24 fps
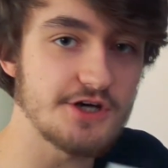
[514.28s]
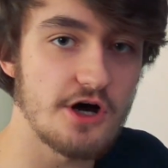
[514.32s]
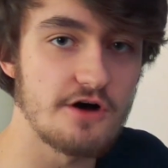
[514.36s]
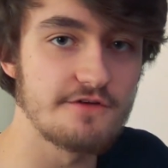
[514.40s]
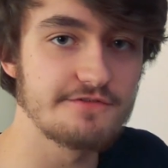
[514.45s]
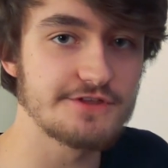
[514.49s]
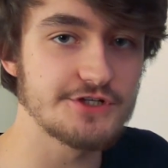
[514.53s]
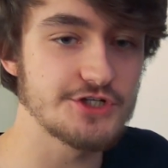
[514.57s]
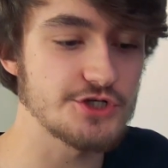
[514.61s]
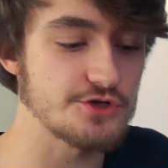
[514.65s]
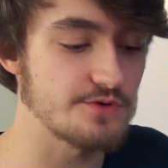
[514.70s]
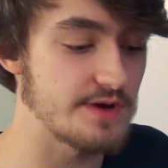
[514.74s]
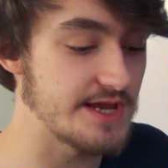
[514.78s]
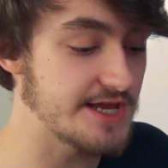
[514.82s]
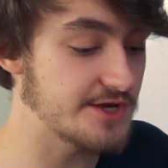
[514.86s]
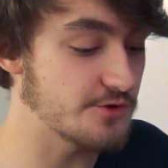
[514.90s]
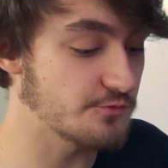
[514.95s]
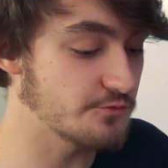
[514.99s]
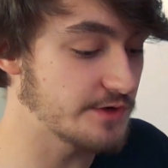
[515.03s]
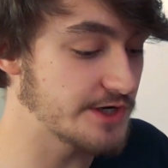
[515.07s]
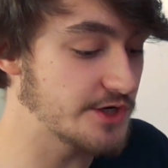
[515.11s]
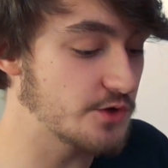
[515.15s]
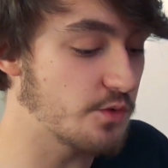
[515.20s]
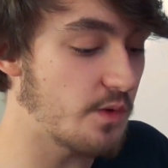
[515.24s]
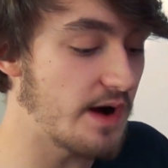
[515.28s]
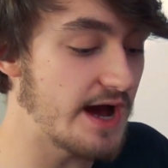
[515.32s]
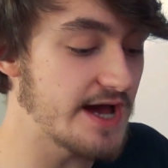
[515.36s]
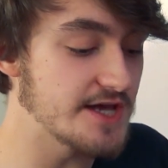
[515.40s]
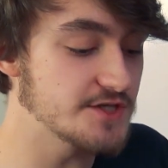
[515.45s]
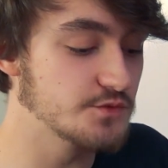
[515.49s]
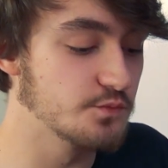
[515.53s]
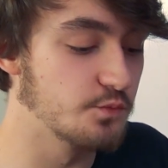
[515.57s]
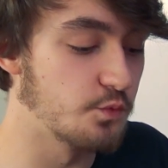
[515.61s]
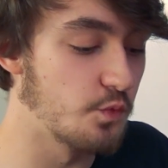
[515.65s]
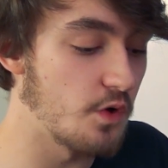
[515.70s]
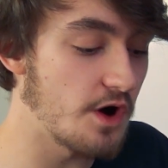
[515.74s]
of the trick
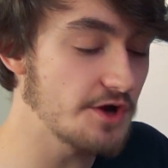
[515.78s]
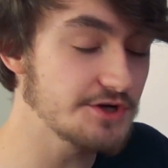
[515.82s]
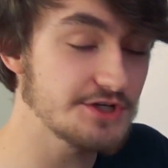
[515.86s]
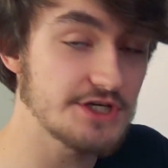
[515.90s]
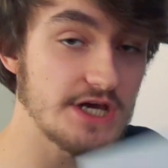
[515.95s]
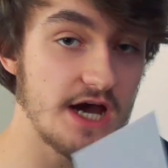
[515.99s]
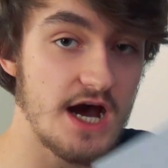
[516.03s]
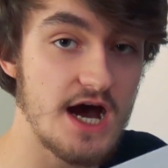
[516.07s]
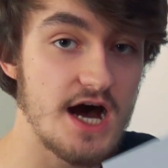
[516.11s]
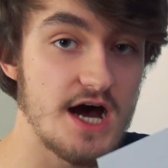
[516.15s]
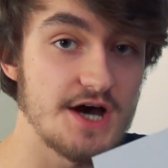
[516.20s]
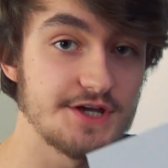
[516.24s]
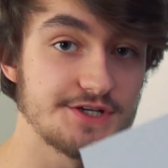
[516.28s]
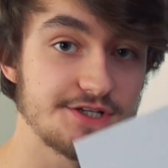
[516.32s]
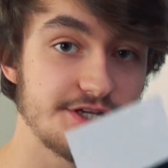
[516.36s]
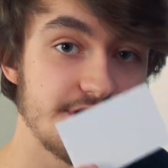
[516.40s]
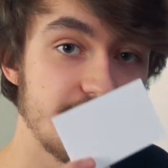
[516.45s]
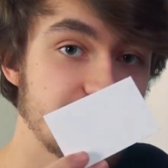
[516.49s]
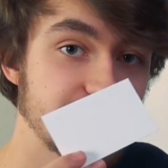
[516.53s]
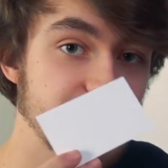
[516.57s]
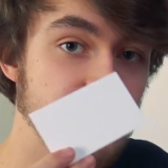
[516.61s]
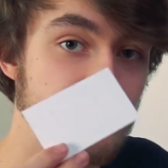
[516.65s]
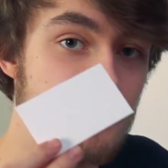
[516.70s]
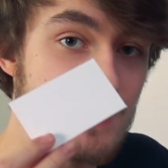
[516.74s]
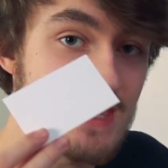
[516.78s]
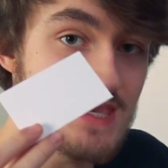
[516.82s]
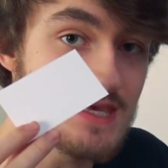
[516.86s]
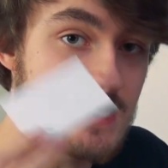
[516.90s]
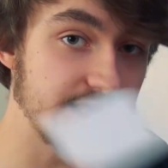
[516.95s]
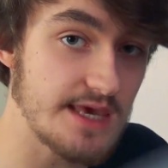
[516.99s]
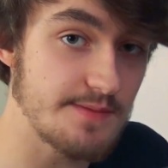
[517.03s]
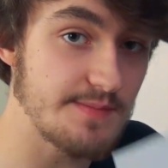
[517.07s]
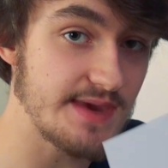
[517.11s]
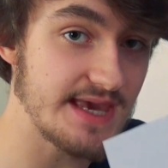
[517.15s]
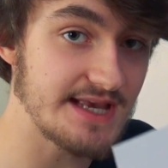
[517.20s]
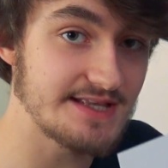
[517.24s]
requires one card to be
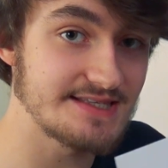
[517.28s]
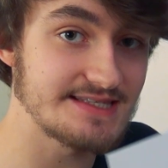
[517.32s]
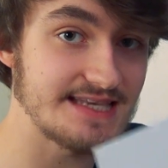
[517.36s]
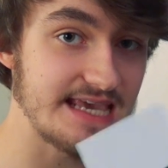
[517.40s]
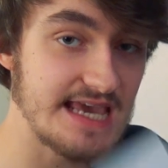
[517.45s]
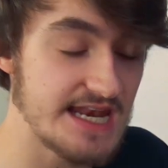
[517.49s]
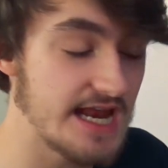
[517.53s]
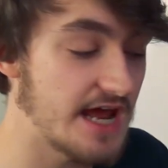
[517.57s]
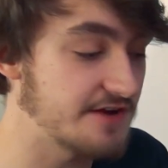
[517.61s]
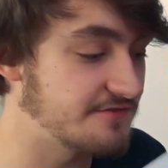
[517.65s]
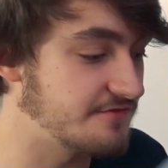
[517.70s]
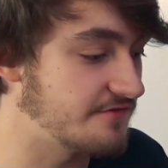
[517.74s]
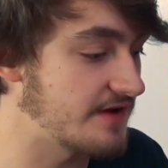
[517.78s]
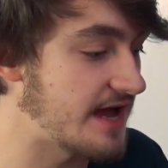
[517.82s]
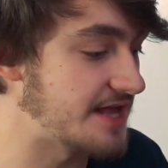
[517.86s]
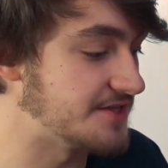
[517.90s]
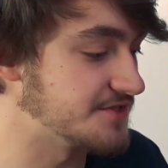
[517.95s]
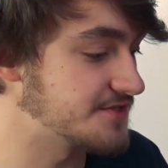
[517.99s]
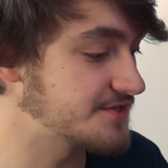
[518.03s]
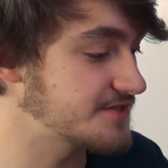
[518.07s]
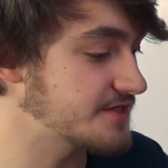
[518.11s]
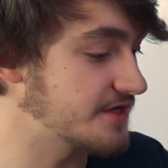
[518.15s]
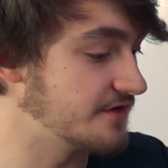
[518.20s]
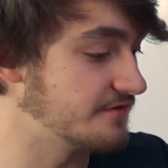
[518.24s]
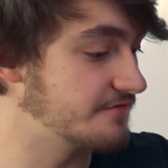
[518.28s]
gimmicked in advance,